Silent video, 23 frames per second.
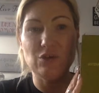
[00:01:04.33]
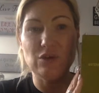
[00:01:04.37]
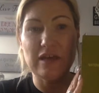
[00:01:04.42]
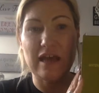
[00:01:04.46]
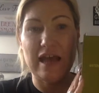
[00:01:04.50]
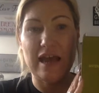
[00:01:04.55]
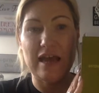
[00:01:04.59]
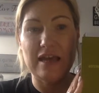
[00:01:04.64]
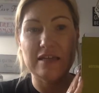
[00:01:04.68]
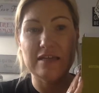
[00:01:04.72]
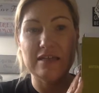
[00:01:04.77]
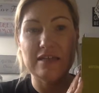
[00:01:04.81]

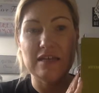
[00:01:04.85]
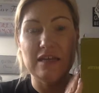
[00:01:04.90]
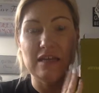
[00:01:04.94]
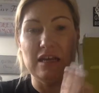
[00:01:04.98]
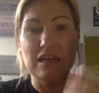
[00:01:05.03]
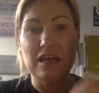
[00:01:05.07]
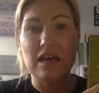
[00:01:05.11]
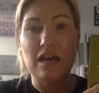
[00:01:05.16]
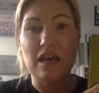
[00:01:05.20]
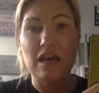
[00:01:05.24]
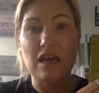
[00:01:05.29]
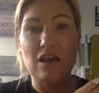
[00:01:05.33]
can
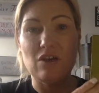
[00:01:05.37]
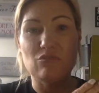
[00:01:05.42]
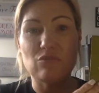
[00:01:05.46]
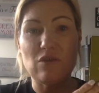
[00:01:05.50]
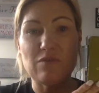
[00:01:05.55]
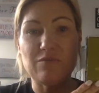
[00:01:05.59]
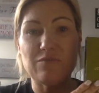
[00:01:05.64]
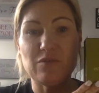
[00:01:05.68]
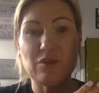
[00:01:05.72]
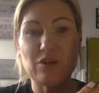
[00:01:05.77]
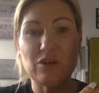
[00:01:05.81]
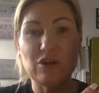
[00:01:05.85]

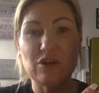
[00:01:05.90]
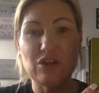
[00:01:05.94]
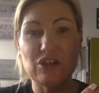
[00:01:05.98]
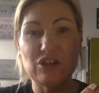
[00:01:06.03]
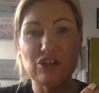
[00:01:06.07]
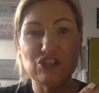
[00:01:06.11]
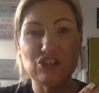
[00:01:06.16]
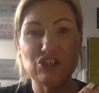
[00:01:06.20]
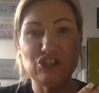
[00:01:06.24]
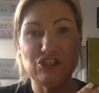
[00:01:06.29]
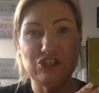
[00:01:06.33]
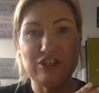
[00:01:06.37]
refer
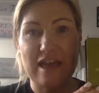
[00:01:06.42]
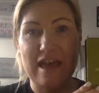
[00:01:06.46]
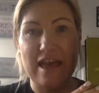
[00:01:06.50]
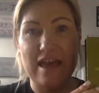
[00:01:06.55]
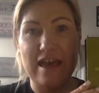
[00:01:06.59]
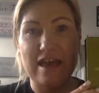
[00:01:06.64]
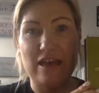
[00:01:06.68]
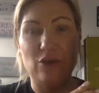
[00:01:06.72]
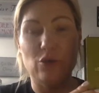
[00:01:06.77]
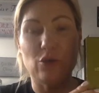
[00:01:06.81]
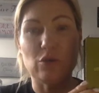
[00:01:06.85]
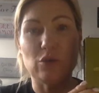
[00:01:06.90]
and
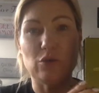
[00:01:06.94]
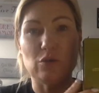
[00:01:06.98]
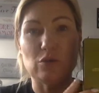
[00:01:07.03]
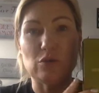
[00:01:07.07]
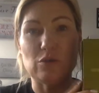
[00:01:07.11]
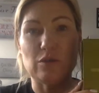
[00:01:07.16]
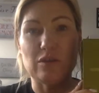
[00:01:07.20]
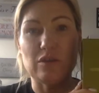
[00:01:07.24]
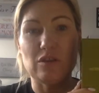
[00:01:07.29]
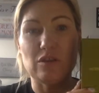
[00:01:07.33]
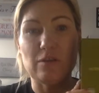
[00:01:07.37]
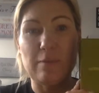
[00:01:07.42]
share oils
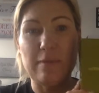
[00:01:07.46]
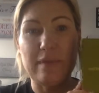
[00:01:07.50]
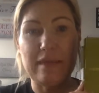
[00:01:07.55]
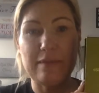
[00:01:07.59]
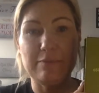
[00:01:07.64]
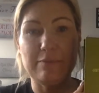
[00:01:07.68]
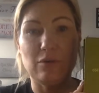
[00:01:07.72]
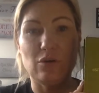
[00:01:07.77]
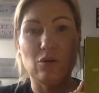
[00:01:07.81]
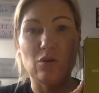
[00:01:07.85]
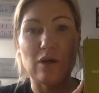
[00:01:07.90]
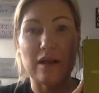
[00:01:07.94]
with other
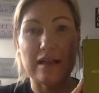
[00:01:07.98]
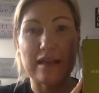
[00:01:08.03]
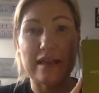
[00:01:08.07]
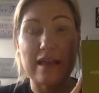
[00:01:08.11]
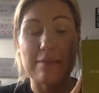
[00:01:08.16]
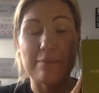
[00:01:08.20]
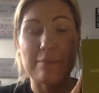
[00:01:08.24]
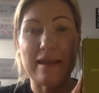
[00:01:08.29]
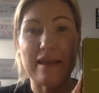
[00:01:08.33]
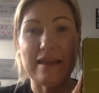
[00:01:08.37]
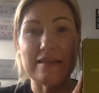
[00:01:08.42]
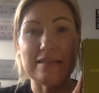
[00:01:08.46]
people and
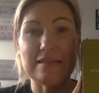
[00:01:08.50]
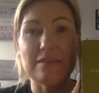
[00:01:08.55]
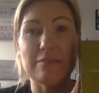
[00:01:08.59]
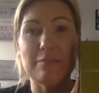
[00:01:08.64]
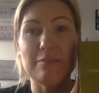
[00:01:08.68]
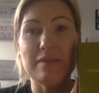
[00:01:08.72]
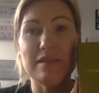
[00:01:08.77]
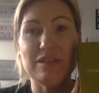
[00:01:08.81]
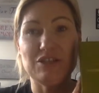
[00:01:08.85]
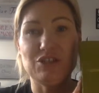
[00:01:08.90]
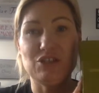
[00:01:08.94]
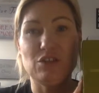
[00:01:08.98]
get paid
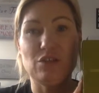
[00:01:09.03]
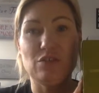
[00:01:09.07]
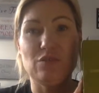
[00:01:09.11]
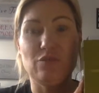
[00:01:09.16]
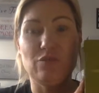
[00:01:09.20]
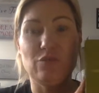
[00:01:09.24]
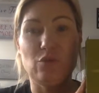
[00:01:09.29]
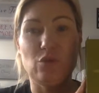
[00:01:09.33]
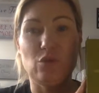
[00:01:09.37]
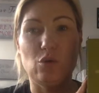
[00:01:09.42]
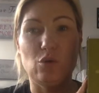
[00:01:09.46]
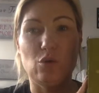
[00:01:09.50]
commission
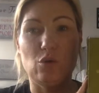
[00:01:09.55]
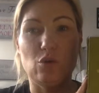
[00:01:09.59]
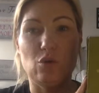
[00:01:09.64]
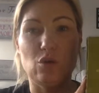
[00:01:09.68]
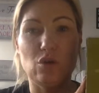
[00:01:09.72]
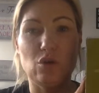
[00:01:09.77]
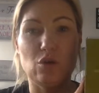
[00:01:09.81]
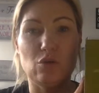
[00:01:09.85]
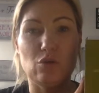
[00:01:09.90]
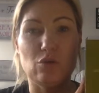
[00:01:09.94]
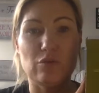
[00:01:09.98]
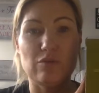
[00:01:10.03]
for
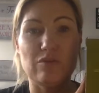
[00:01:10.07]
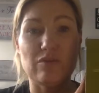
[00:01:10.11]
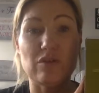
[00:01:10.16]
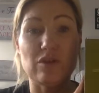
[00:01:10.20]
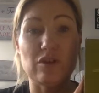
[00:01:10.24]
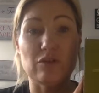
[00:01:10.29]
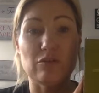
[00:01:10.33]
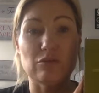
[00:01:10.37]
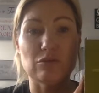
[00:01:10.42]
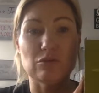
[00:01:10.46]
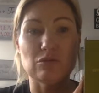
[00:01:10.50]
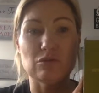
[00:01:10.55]
your
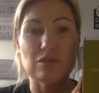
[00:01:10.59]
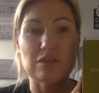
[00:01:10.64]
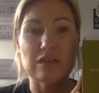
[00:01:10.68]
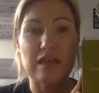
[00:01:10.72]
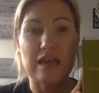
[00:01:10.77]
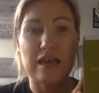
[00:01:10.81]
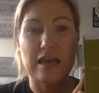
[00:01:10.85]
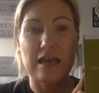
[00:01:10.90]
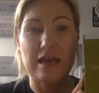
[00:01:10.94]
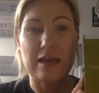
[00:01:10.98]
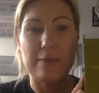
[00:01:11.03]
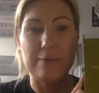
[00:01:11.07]
referrals
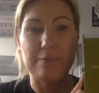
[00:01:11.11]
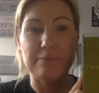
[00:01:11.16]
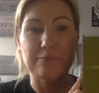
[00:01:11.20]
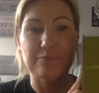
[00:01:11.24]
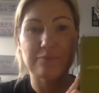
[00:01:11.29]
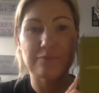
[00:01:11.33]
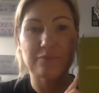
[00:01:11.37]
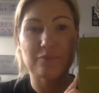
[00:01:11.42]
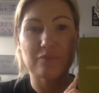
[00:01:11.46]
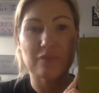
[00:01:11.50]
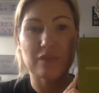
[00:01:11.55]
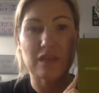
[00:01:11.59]

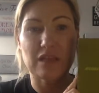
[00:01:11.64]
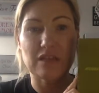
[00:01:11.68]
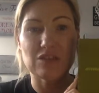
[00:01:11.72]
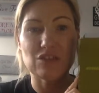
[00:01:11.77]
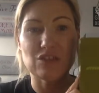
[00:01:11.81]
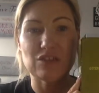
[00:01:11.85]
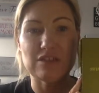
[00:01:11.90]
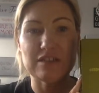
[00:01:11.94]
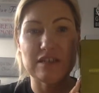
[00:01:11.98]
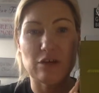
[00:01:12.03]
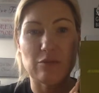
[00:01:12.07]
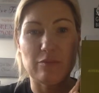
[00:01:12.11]

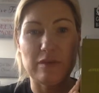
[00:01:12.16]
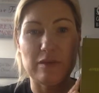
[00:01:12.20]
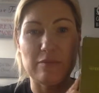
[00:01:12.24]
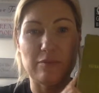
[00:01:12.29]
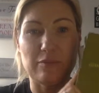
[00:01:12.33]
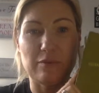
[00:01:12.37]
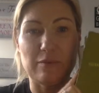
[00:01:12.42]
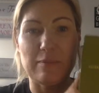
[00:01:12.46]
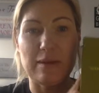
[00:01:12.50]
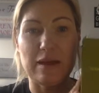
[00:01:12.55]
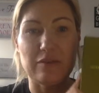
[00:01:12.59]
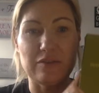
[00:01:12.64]
to tell
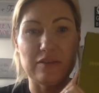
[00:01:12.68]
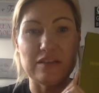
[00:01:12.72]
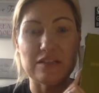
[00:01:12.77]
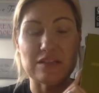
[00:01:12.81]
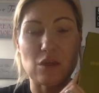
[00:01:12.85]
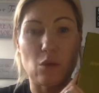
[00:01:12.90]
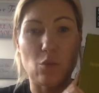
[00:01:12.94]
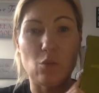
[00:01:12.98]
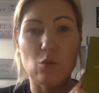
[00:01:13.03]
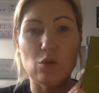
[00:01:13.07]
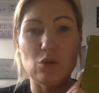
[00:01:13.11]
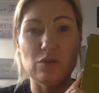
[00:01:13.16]
people about these
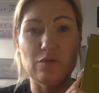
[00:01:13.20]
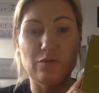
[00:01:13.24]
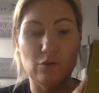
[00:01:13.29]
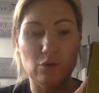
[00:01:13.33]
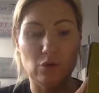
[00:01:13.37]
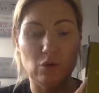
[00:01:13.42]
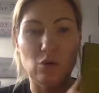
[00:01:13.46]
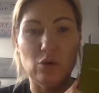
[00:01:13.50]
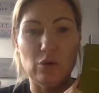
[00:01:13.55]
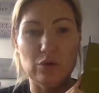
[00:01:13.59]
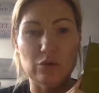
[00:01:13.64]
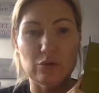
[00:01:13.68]

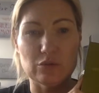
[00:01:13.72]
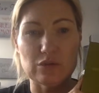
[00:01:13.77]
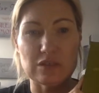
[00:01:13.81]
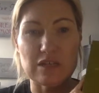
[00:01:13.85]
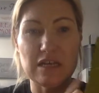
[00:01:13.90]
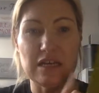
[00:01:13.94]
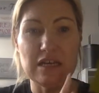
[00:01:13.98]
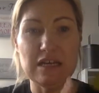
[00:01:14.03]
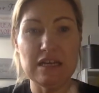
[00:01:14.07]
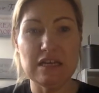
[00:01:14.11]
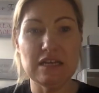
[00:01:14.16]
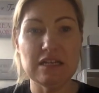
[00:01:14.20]
wonderful oils.
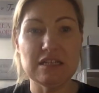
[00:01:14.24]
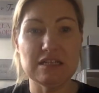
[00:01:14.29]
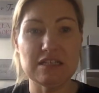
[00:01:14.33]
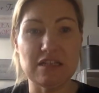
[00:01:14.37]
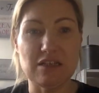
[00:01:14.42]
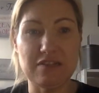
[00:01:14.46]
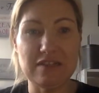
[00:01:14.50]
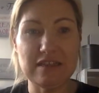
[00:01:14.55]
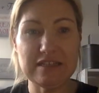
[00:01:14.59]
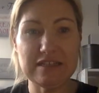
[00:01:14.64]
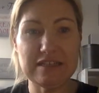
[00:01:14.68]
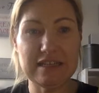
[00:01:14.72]

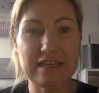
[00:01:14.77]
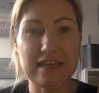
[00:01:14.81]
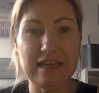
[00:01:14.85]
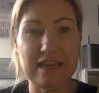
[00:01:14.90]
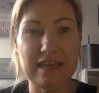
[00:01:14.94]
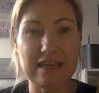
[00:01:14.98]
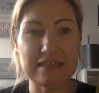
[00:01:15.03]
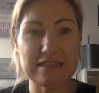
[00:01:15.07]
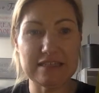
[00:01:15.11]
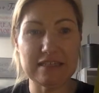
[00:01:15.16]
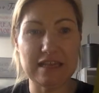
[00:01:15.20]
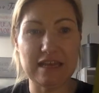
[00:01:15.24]
So this
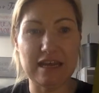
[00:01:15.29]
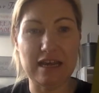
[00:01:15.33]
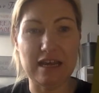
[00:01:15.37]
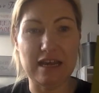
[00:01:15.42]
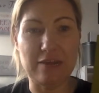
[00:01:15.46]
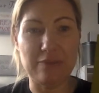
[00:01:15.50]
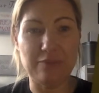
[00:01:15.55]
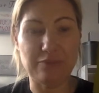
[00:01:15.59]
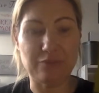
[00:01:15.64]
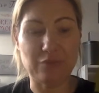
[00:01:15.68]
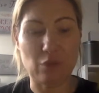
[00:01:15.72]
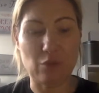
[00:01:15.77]
kit,
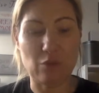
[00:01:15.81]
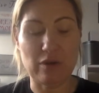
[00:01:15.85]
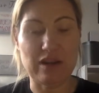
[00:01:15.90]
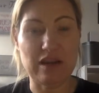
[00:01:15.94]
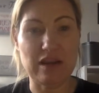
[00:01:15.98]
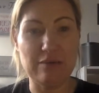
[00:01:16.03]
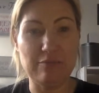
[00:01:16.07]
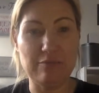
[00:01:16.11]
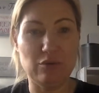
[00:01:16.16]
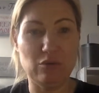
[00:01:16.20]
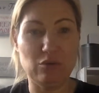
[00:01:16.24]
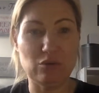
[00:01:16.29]
when
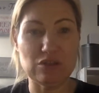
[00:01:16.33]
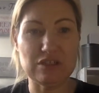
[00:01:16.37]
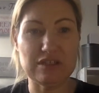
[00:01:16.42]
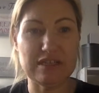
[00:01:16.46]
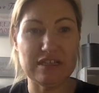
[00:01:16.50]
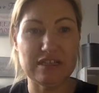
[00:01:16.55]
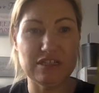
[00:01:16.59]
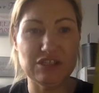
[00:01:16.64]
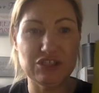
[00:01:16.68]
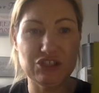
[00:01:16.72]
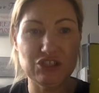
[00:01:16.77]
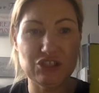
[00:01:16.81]
I bought
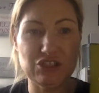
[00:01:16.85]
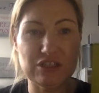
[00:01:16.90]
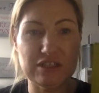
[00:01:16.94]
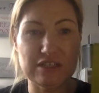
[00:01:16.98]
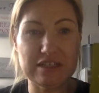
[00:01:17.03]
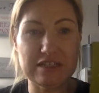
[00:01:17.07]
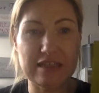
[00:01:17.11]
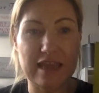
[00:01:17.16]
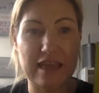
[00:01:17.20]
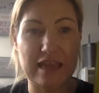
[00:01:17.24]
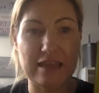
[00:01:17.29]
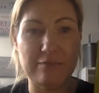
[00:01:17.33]
it,
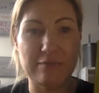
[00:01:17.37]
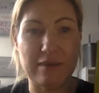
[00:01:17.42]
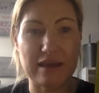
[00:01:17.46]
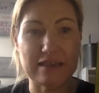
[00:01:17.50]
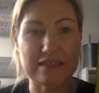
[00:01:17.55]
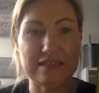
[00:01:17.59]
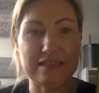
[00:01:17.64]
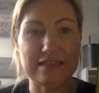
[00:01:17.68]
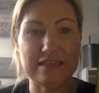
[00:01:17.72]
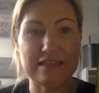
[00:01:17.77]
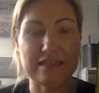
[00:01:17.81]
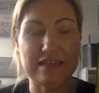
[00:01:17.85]
just came
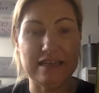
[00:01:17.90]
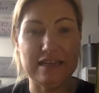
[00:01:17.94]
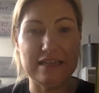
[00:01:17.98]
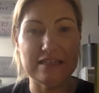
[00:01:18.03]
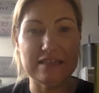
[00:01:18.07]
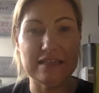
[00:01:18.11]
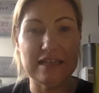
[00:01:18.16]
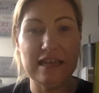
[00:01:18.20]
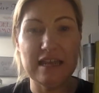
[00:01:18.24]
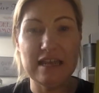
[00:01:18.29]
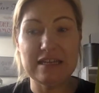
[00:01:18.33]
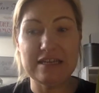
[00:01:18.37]
as it
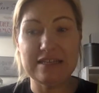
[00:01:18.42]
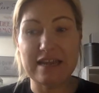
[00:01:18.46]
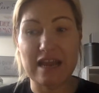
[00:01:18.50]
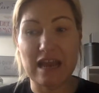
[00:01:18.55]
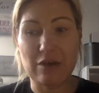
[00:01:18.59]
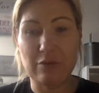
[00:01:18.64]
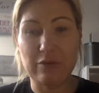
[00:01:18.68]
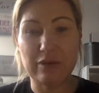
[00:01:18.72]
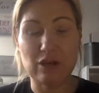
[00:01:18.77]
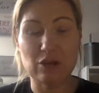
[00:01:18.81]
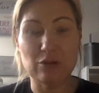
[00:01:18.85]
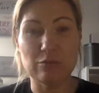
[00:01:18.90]
is.
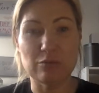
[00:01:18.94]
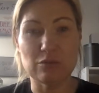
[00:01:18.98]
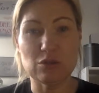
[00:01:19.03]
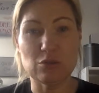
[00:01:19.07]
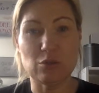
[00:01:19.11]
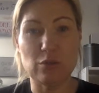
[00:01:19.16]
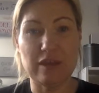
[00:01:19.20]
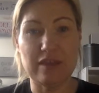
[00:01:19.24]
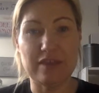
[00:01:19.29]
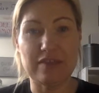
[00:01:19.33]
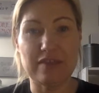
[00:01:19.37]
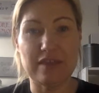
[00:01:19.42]
Now it
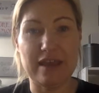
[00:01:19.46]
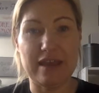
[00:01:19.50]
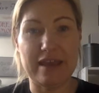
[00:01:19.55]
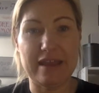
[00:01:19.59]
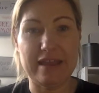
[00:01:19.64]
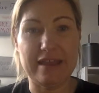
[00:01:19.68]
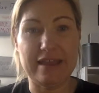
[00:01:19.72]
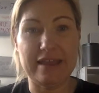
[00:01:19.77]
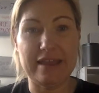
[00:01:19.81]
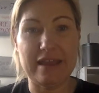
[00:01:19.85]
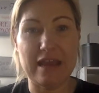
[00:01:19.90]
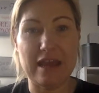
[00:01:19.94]
comes with
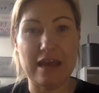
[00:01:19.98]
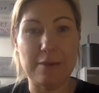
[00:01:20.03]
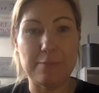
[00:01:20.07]
a